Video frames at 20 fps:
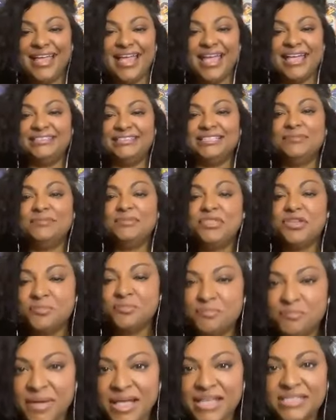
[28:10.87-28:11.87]
and some of their
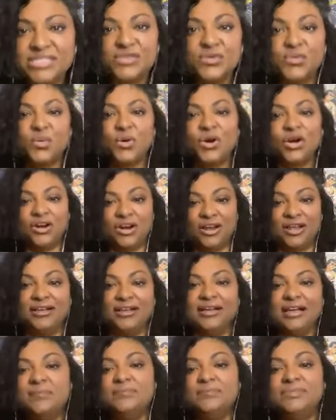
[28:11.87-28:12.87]
best
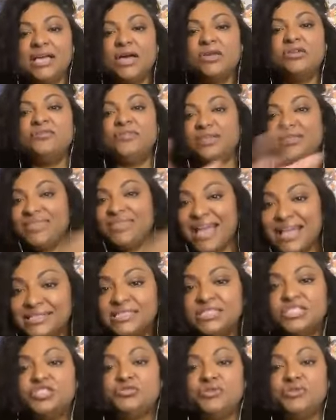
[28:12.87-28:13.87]
work comes out of it.
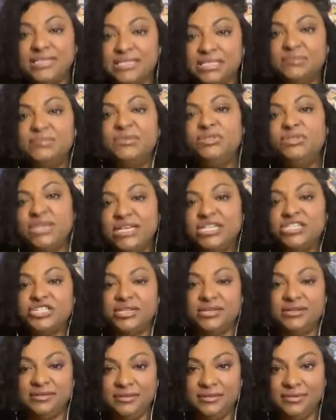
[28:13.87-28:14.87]
That's a
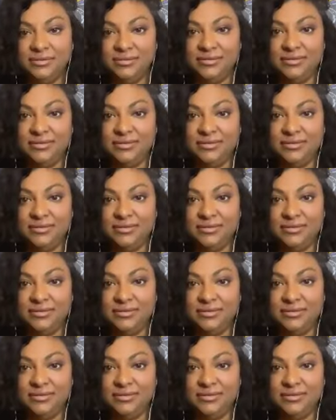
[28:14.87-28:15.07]
transmutation